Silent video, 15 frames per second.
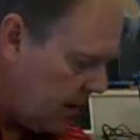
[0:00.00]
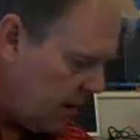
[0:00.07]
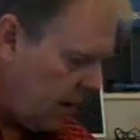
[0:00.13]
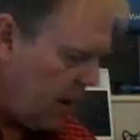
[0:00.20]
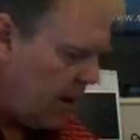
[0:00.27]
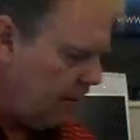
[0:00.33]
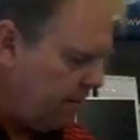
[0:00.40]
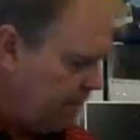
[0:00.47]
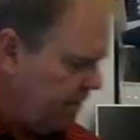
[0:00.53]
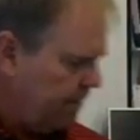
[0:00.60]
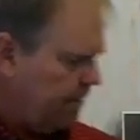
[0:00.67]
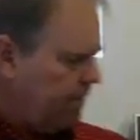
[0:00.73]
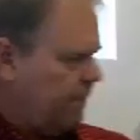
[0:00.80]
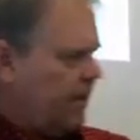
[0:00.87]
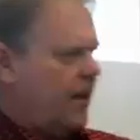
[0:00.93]
and
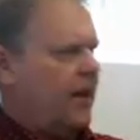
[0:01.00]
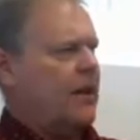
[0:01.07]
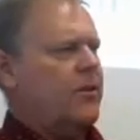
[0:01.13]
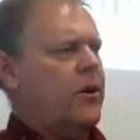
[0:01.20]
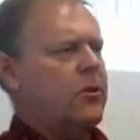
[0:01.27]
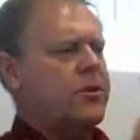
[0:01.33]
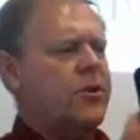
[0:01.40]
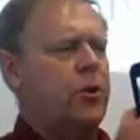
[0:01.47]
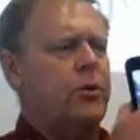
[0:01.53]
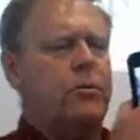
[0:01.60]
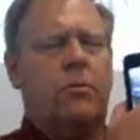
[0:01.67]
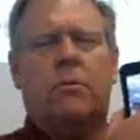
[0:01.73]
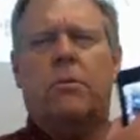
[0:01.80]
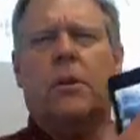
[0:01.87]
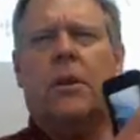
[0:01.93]
those don't
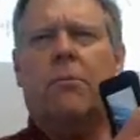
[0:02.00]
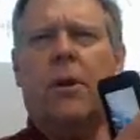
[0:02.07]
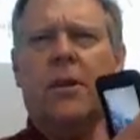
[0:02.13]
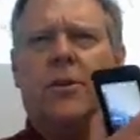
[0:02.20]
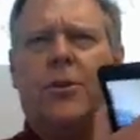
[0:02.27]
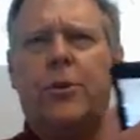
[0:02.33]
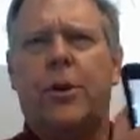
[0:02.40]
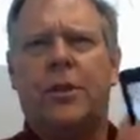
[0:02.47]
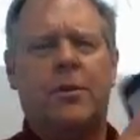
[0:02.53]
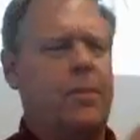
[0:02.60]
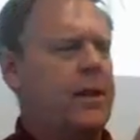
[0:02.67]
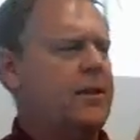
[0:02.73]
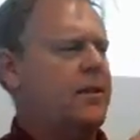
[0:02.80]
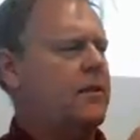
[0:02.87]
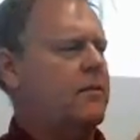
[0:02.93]
really run too
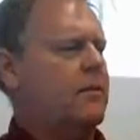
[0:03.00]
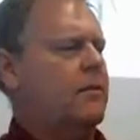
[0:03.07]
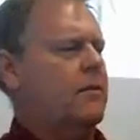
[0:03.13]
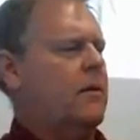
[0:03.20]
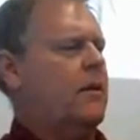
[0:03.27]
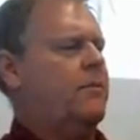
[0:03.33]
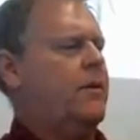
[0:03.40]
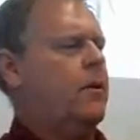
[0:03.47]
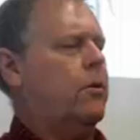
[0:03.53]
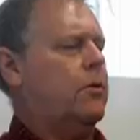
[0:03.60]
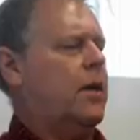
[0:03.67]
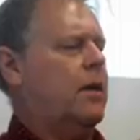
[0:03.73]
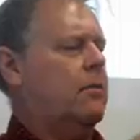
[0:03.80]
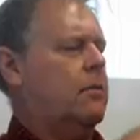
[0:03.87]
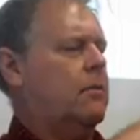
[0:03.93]
expensive if you
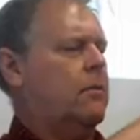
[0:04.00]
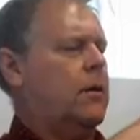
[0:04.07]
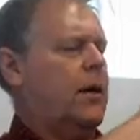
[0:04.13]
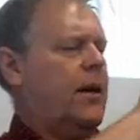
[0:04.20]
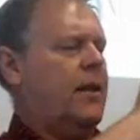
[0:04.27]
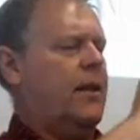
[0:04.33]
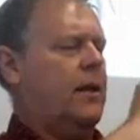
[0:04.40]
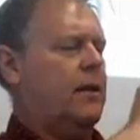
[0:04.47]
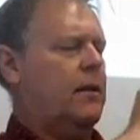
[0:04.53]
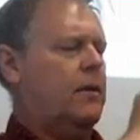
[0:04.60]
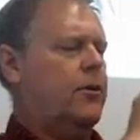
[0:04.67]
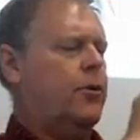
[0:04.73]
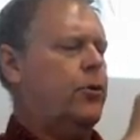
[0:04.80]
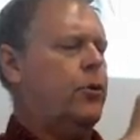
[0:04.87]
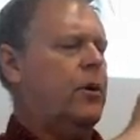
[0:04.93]
don't want anything
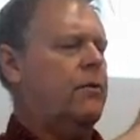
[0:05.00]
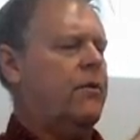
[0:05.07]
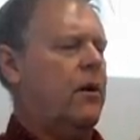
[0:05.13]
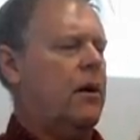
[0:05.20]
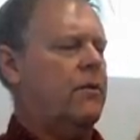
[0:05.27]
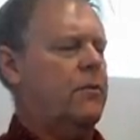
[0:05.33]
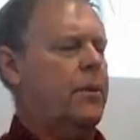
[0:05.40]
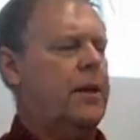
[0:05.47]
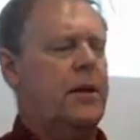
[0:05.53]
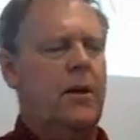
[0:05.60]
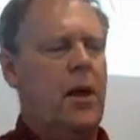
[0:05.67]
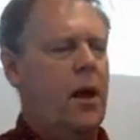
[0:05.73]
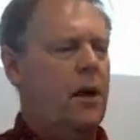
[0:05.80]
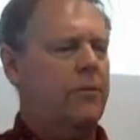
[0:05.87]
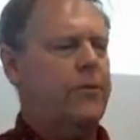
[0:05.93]
too involved, but a
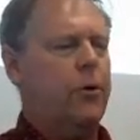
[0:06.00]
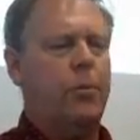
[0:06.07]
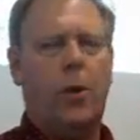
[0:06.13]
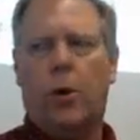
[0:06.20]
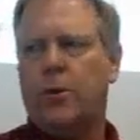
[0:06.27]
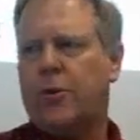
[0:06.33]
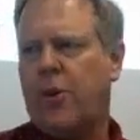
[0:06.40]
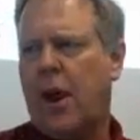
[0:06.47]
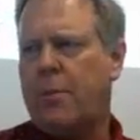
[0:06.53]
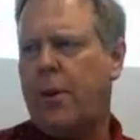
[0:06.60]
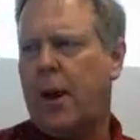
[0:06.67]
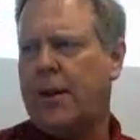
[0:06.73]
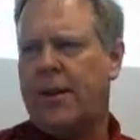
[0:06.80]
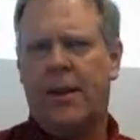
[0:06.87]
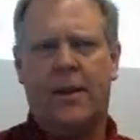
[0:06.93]
full-blown
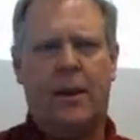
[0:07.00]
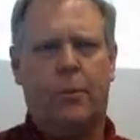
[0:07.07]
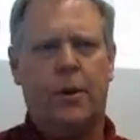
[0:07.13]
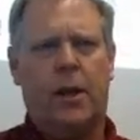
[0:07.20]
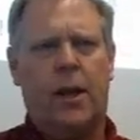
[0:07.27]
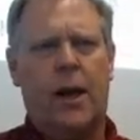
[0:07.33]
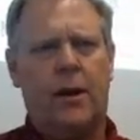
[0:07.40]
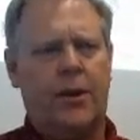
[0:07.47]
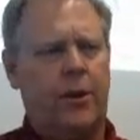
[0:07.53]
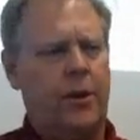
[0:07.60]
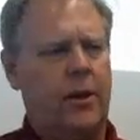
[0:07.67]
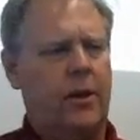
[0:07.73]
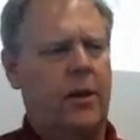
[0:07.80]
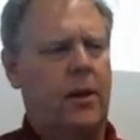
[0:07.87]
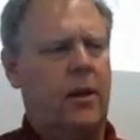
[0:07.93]
tripod then that would allow you
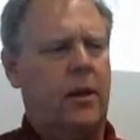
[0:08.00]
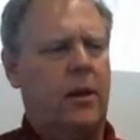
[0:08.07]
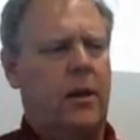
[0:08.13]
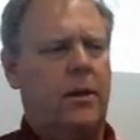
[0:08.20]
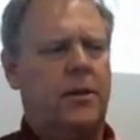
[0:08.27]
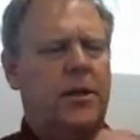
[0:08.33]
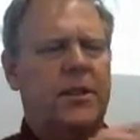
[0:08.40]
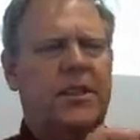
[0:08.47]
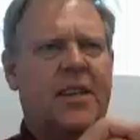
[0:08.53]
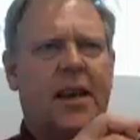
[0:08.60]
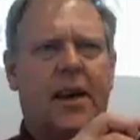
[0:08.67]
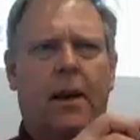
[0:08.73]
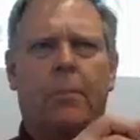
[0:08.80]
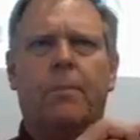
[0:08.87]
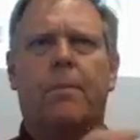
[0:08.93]
to
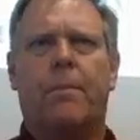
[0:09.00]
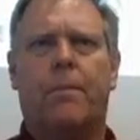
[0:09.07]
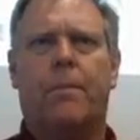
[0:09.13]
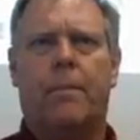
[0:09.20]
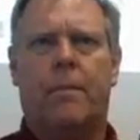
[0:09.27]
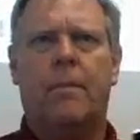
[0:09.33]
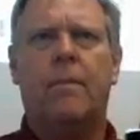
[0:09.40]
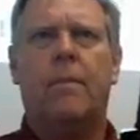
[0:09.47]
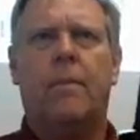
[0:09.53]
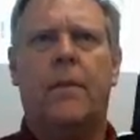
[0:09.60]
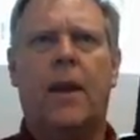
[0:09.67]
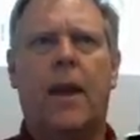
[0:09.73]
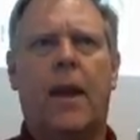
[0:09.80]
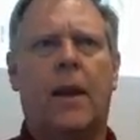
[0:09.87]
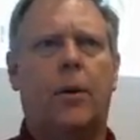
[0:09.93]
set up
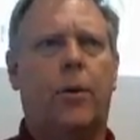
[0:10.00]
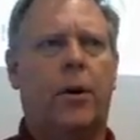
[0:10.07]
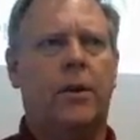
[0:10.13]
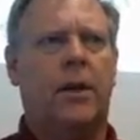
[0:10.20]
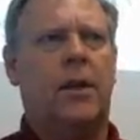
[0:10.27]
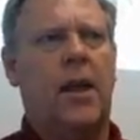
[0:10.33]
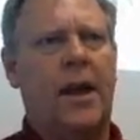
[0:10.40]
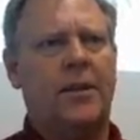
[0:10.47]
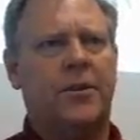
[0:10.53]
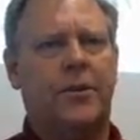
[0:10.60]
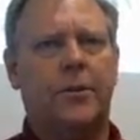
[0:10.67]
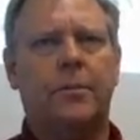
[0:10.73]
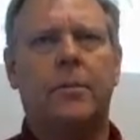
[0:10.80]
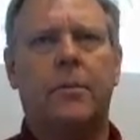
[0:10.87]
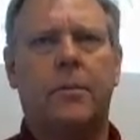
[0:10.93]
anywhere in the
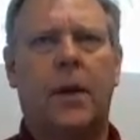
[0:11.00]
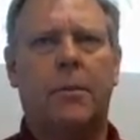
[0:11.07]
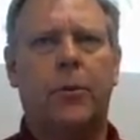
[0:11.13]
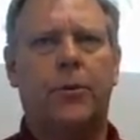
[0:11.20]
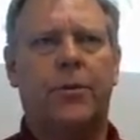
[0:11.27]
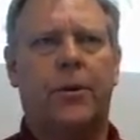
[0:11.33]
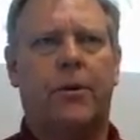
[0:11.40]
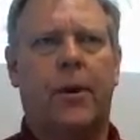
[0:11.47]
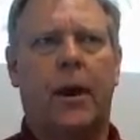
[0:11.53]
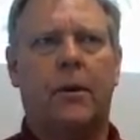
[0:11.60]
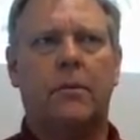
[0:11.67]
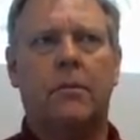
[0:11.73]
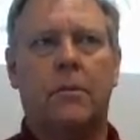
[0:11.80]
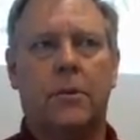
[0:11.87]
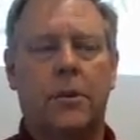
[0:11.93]
classroom and move it
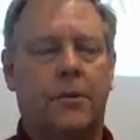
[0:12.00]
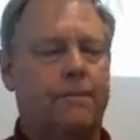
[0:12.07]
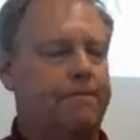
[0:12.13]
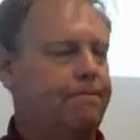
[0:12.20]
around. So,